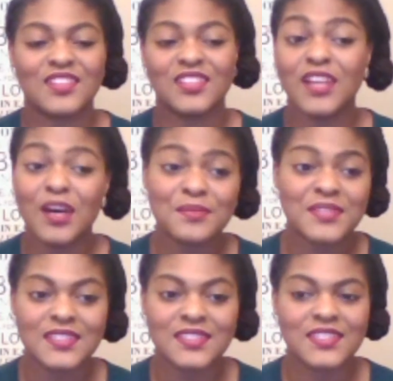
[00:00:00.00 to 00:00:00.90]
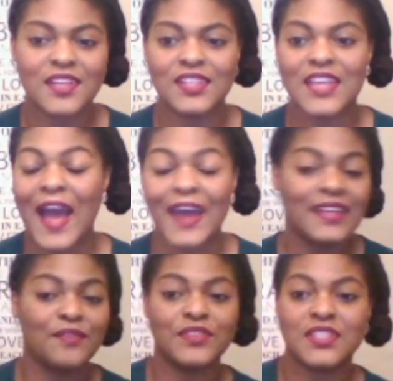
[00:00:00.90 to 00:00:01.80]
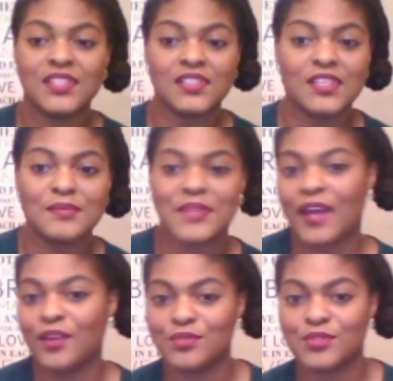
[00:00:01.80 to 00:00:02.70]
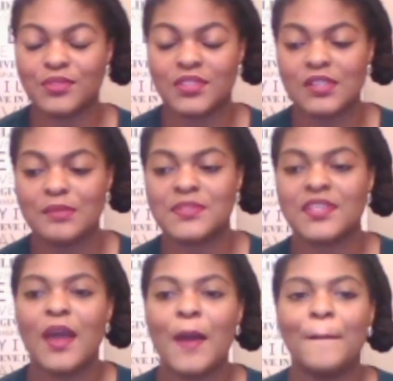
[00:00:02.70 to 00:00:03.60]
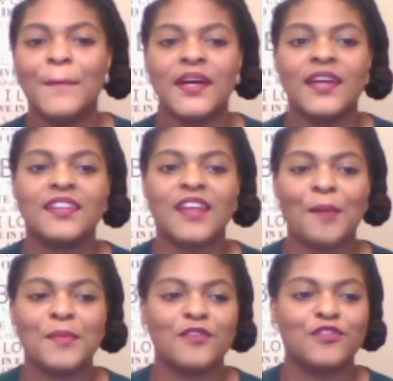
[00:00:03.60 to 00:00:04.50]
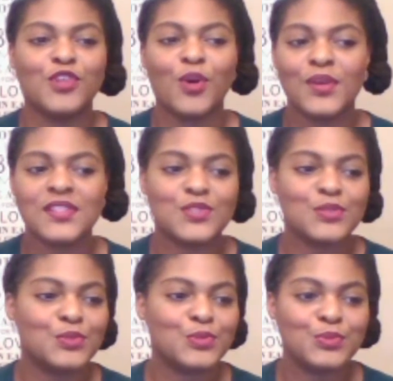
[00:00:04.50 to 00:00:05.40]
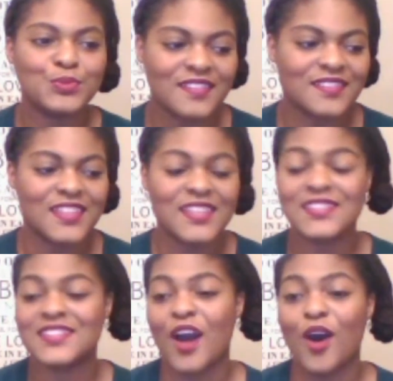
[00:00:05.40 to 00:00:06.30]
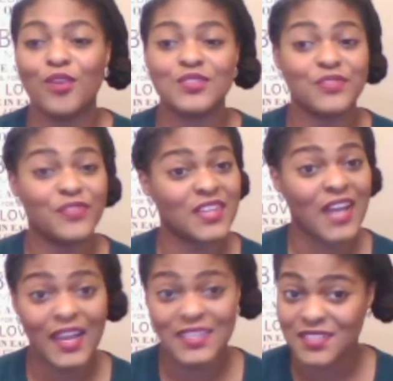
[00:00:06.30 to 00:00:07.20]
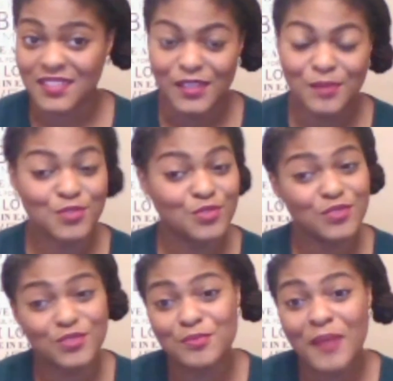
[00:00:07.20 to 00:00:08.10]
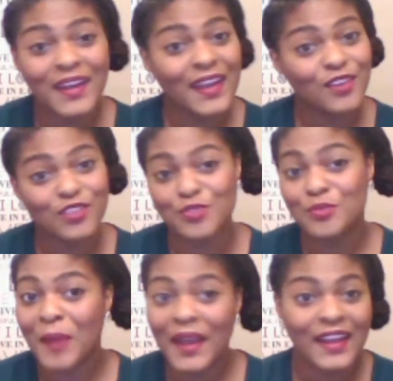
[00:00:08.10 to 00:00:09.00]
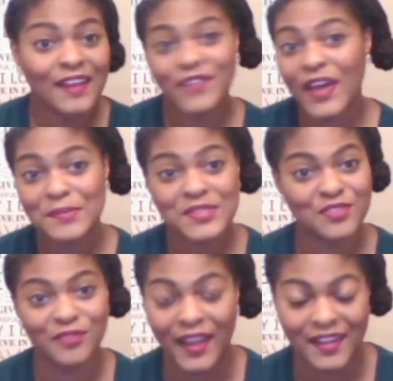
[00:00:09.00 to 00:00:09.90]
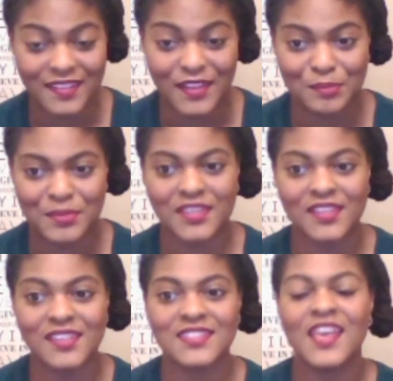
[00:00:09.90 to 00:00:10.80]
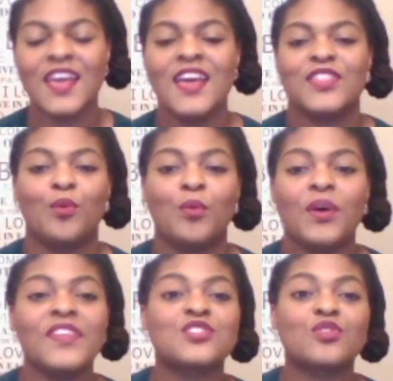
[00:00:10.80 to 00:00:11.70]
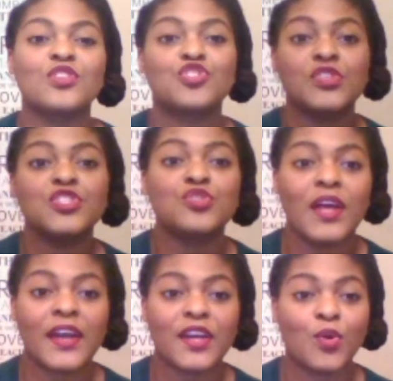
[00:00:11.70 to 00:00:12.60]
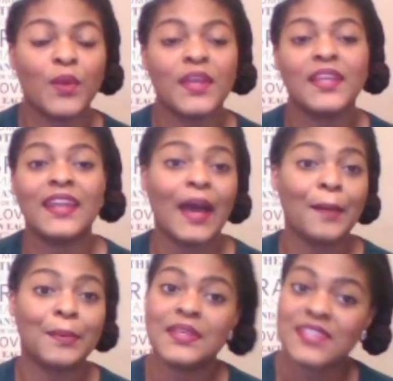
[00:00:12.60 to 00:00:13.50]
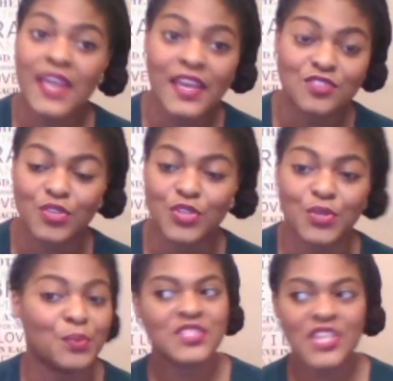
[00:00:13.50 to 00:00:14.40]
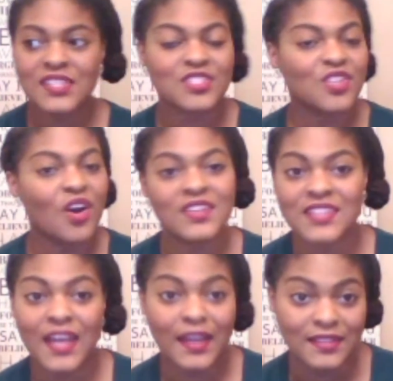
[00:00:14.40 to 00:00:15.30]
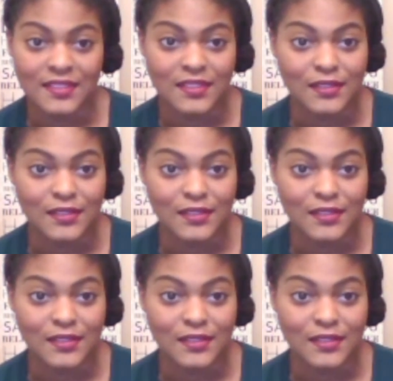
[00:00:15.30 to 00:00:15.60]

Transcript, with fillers: clubs necessarily. I never did clubs. I don't do clubs. But I mean, if you're going to these all different kinds of clubs, you, you might not you might not find Mister Right in there because the one that's going to treat you like a queen and not put his hands on you, chances are is not in the